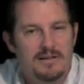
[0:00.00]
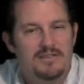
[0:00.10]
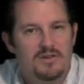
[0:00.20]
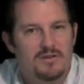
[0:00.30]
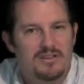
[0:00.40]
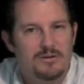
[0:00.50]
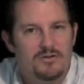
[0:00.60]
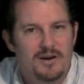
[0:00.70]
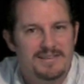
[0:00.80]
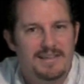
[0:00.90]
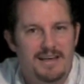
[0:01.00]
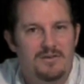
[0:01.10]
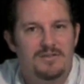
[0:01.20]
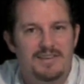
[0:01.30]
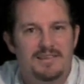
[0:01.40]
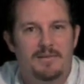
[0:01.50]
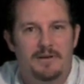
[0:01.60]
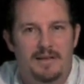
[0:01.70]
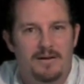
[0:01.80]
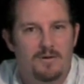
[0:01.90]
so to address that, you would say
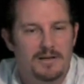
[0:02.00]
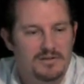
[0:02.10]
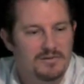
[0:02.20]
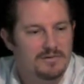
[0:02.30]
something like, well,